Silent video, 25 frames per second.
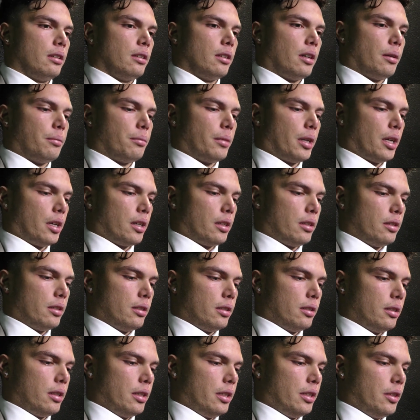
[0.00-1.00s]
I'm not
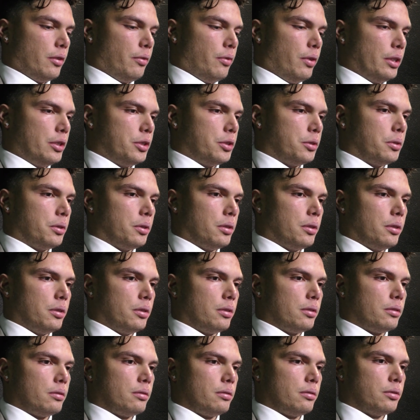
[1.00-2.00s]
individual
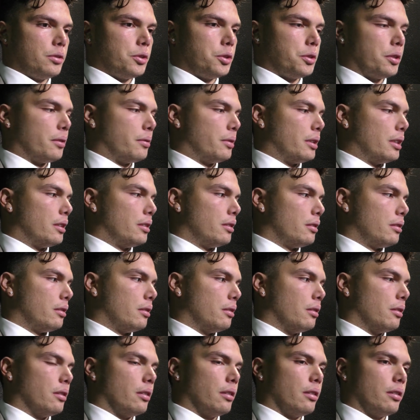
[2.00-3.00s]
driven,
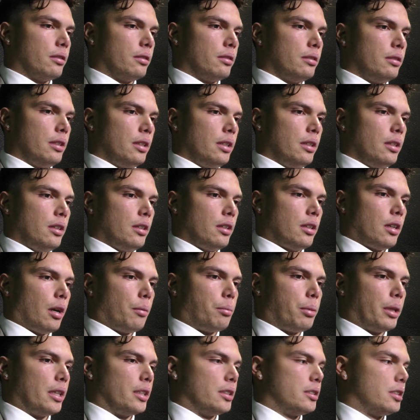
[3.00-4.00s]
or I
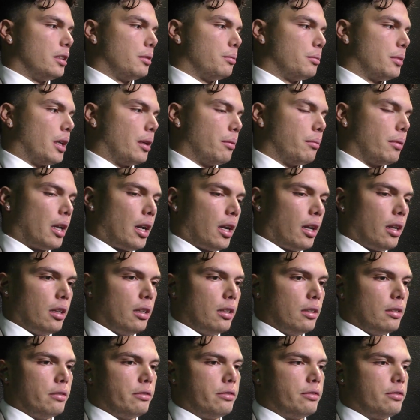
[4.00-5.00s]
play a team game that I
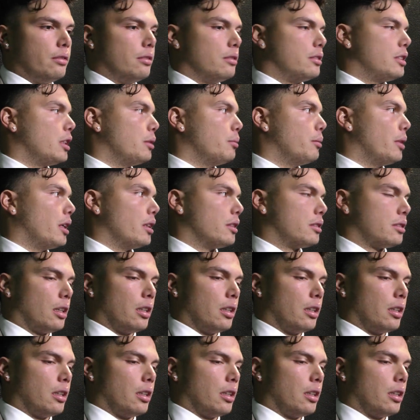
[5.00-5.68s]
love teammates.